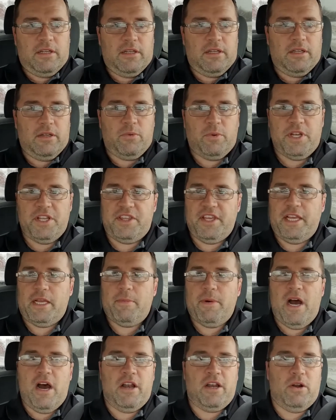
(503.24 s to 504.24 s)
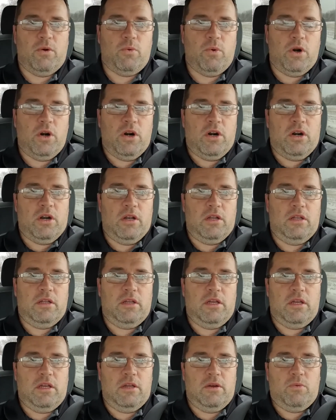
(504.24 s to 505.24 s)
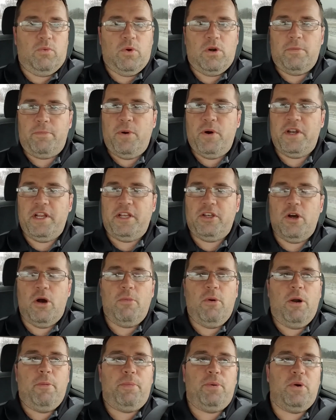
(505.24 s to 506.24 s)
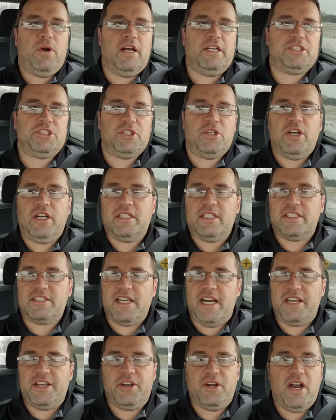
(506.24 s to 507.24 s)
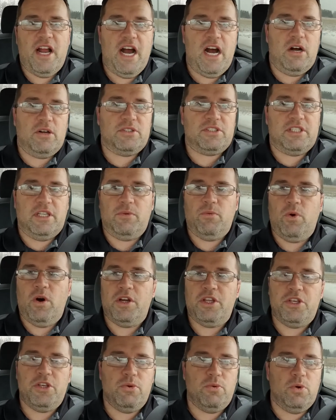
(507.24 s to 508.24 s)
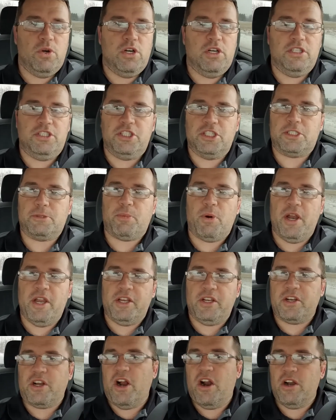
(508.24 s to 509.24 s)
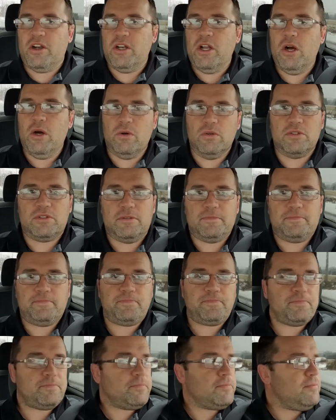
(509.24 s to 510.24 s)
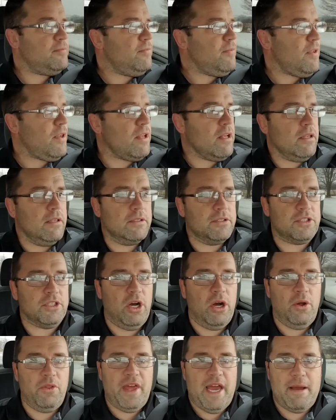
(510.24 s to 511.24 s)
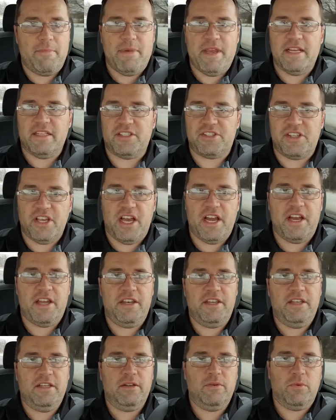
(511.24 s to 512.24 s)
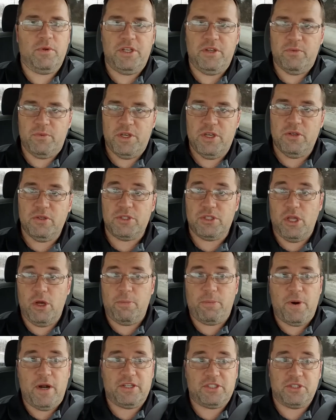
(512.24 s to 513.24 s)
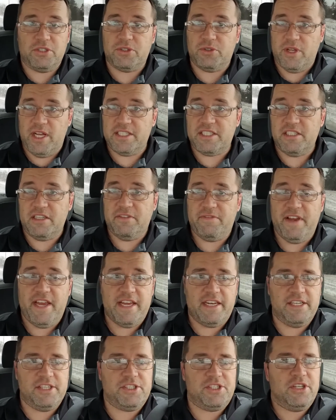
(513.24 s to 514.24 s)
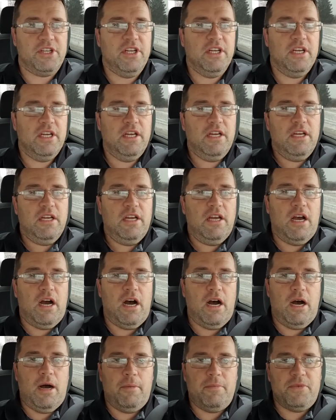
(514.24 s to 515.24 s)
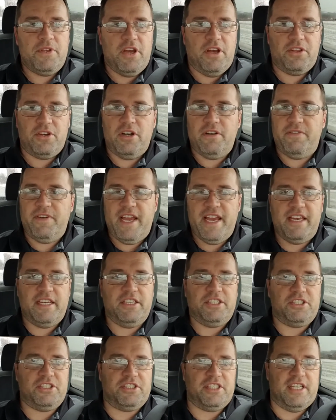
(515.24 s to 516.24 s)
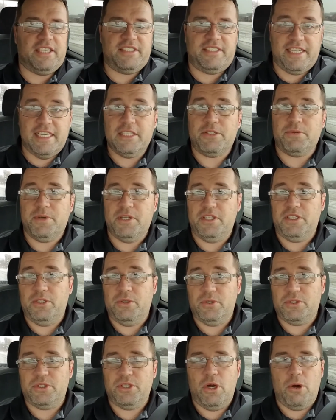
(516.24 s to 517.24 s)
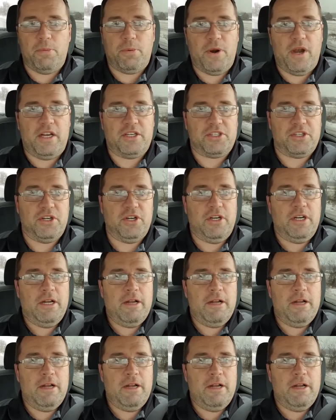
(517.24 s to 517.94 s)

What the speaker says: when you think about it, we're putting no more pressure on the side of your house than what you would just spraying your garden hose. So that being said, we use low pressure, so that's an advantage. The other advantage is that since we use low pressure,